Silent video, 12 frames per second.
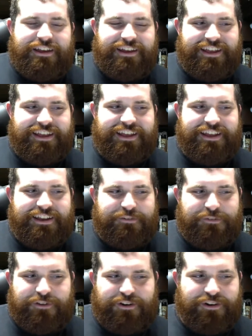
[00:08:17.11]
And
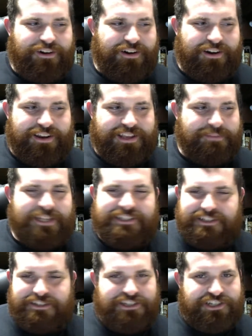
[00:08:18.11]
he
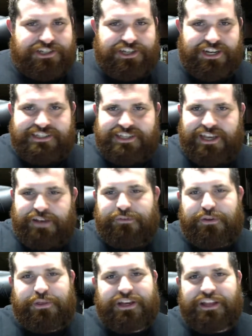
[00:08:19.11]
basically just checks
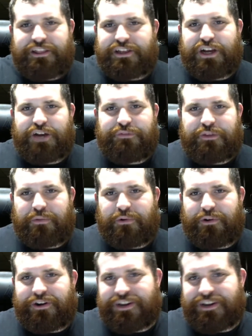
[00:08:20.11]
everything I like off the board.